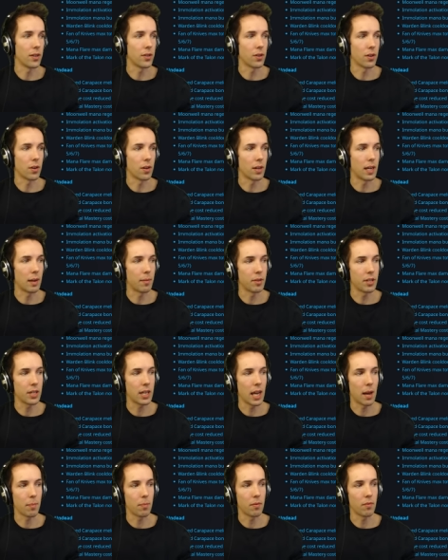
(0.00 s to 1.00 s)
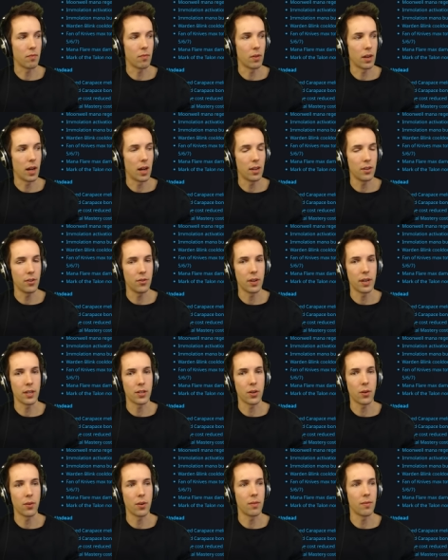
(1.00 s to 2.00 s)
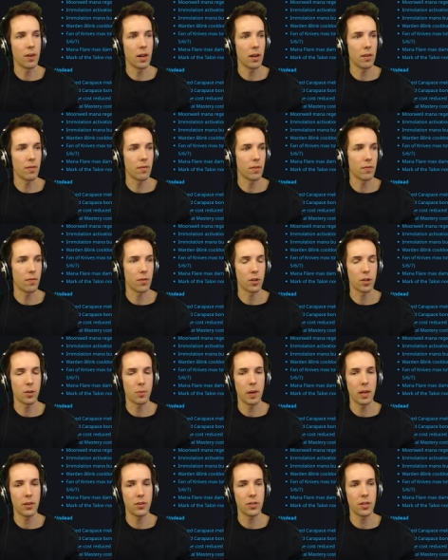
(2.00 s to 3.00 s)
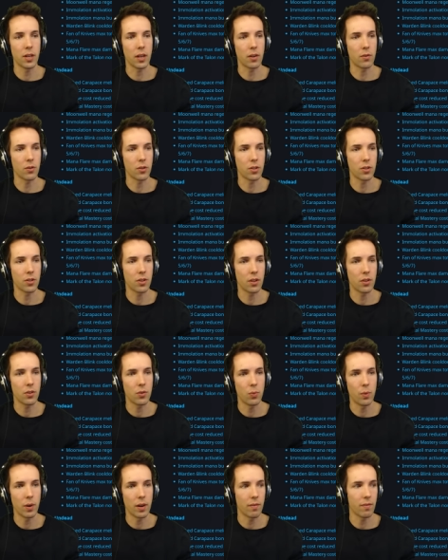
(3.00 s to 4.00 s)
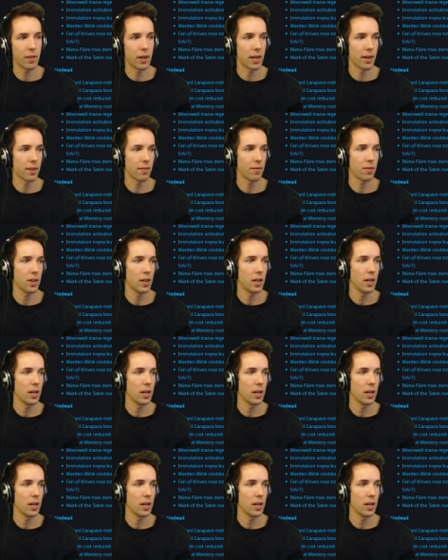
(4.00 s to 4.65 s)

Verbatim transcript: So the damage cap of 100 is only relevant for spells that cost 25.